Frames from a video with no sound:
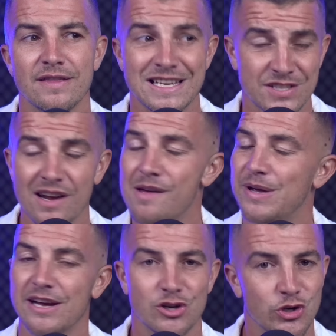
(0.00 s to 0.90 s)
That's going to
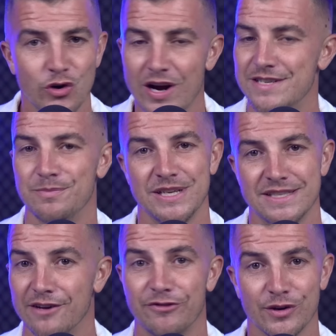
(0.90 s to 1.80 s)
be incredibly
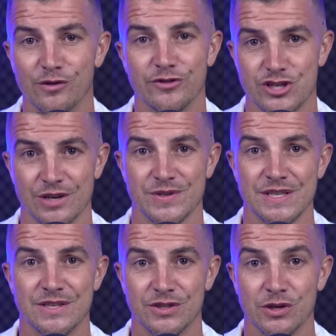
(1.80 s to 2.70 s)
difficult for
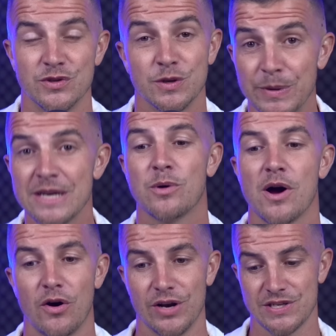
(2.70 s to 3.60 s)
Chelsea to do, to be
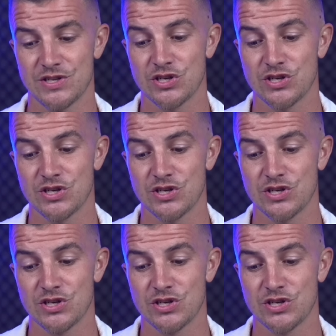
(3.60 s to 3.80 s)
quite honest.